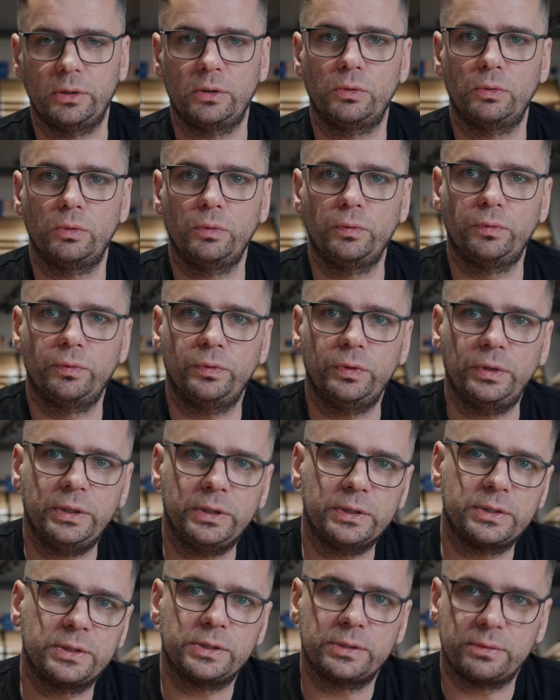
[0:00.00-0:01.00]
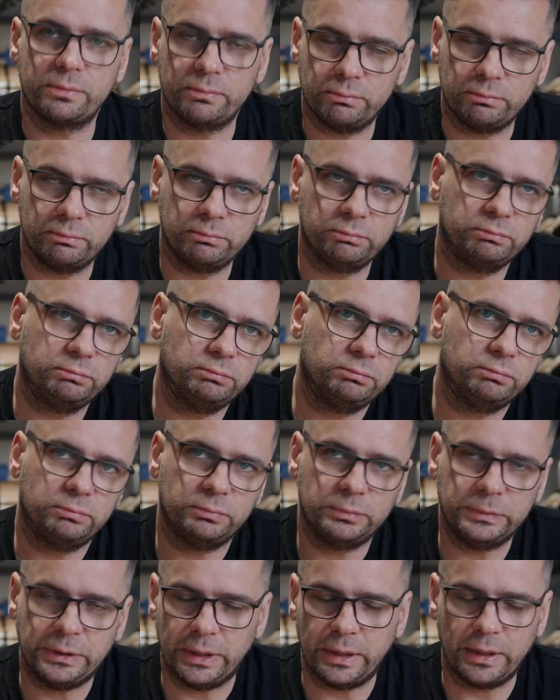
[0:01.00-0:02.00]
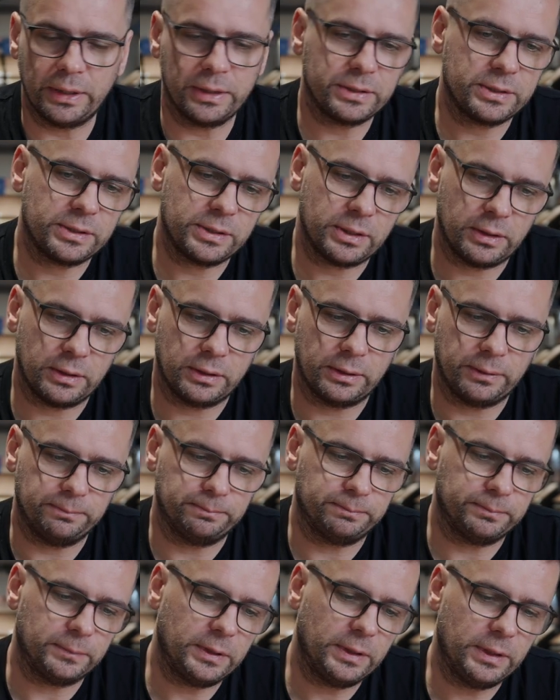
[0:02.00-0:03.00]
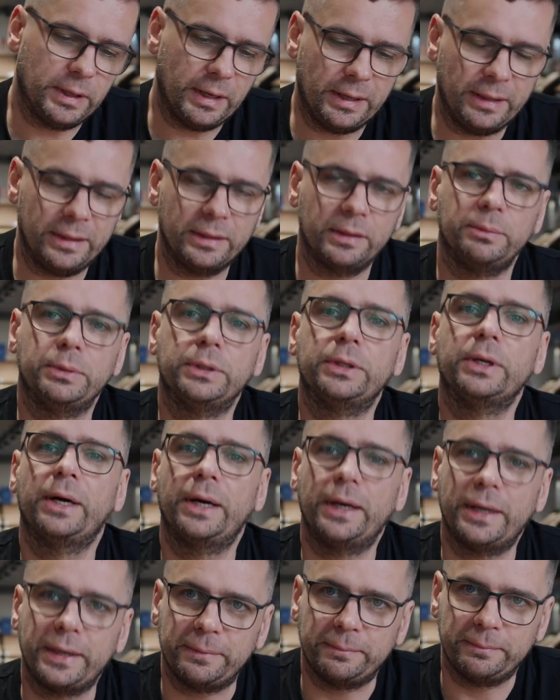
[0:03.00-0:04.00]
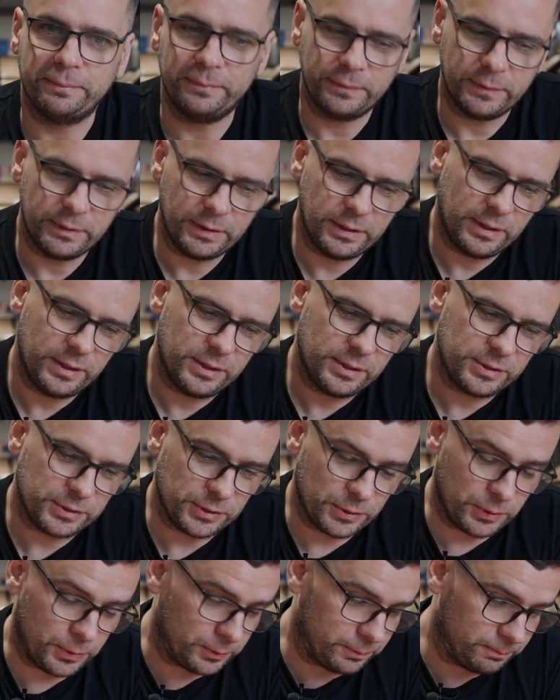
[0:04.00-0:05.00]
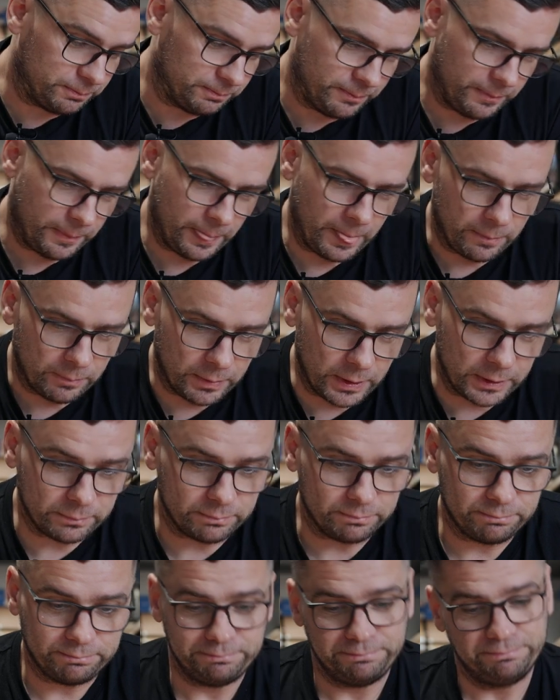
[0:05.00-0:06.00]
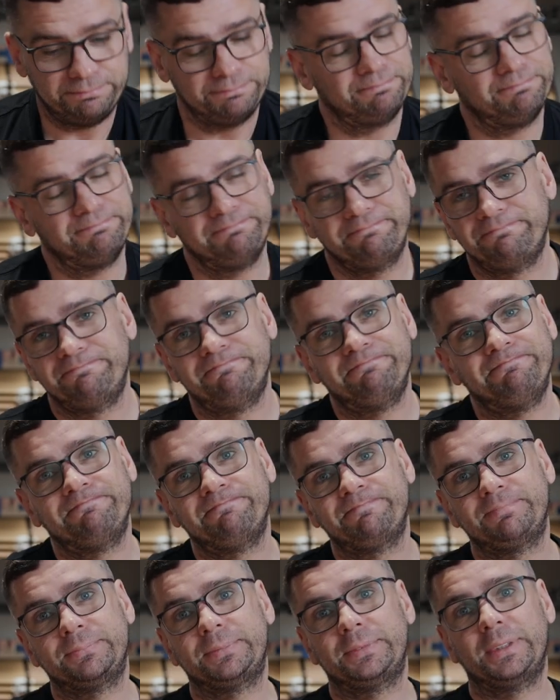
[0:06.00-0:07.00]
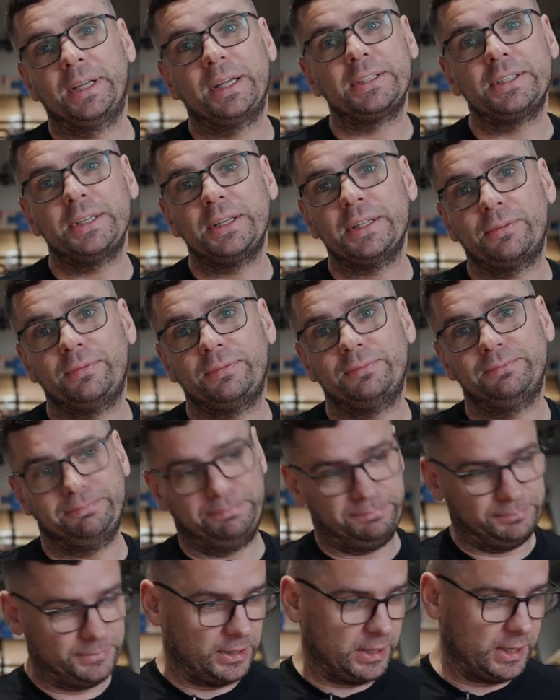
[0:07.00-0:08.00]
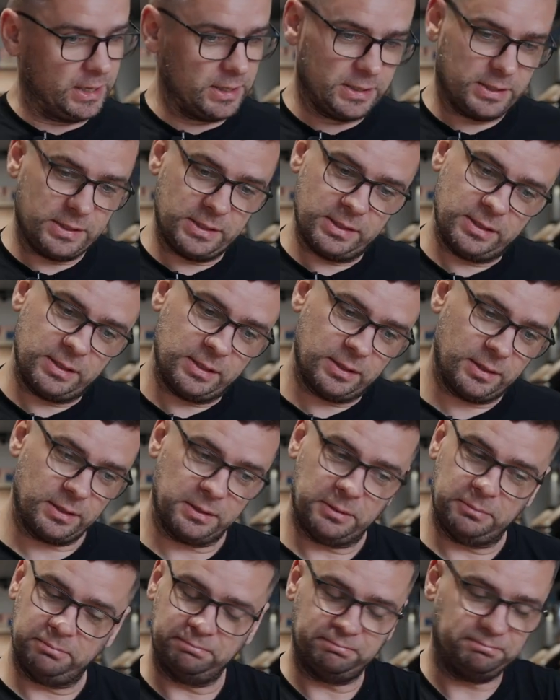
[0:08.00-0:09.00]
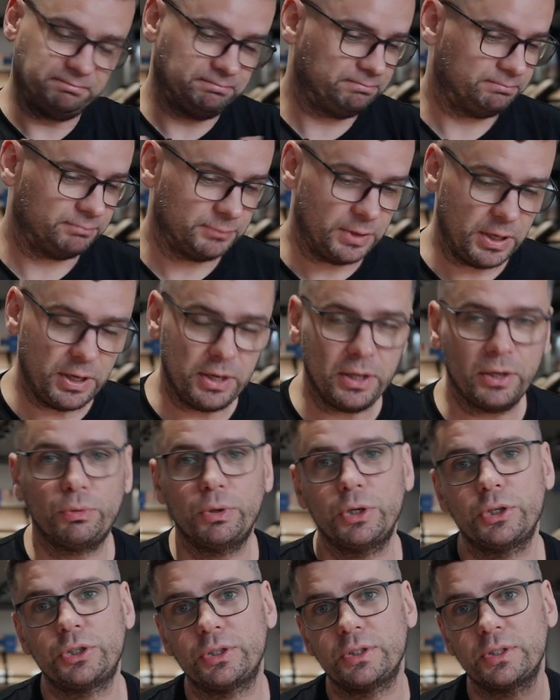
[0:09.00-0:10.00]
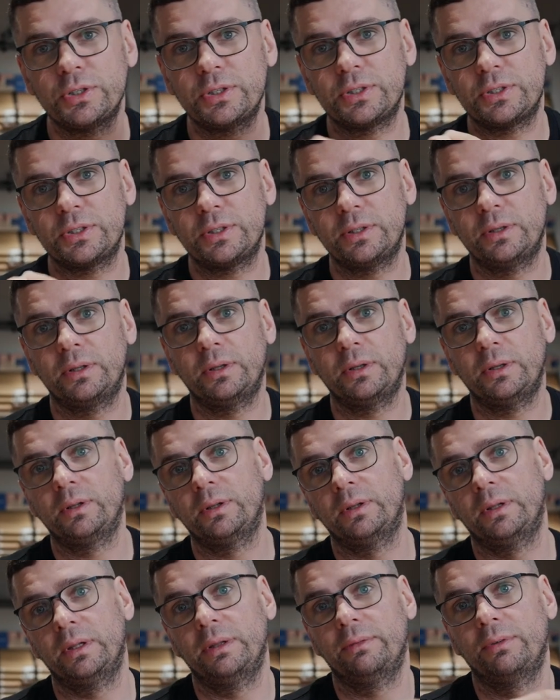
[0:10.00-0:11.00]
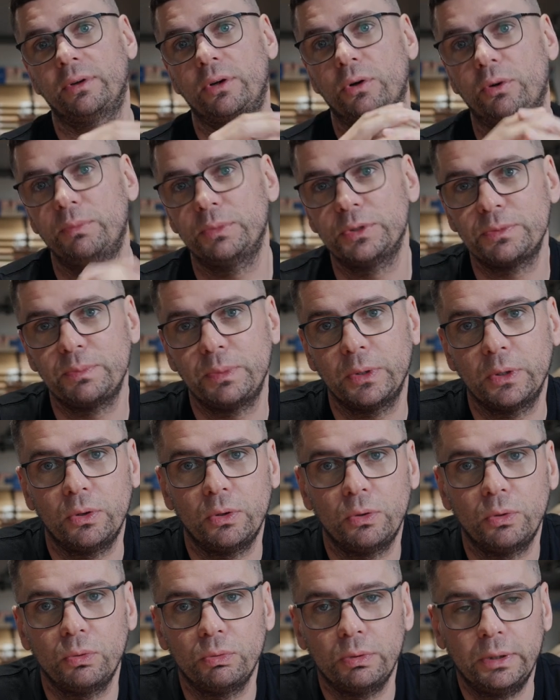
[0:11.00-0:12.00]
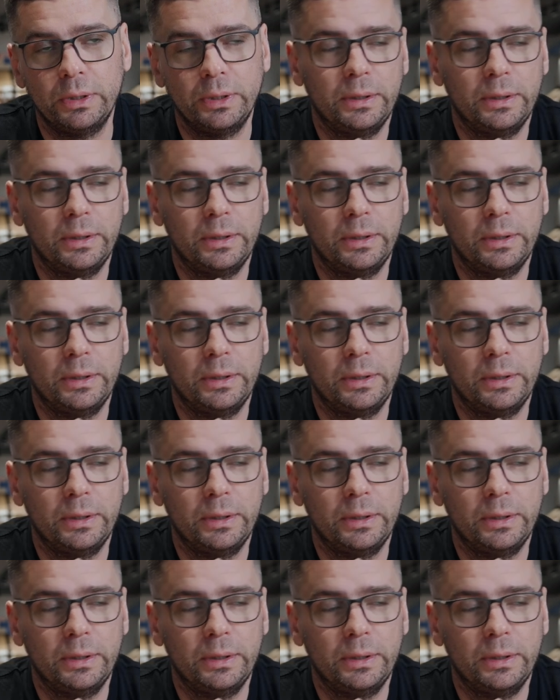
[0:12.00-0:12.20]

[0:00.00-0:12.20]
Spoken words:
groove, it's a little bit harder. So, but that's it, guys. Any questions? Leave a comment below.